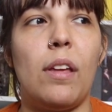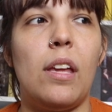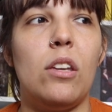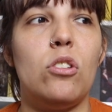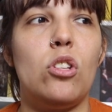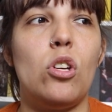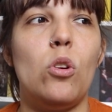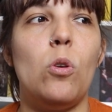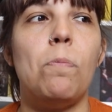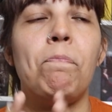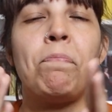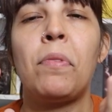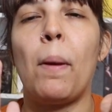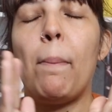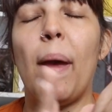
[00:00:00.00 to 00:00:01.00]
into
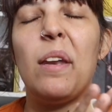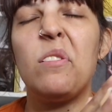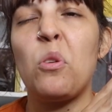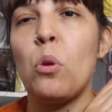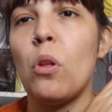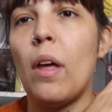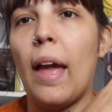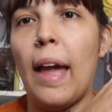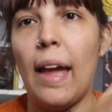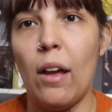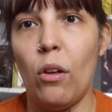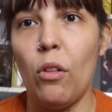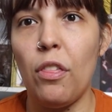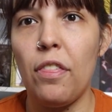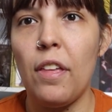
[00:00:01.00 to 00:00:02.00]
mental
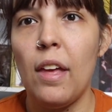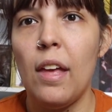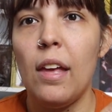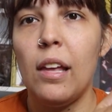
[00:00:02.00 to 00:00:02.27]
health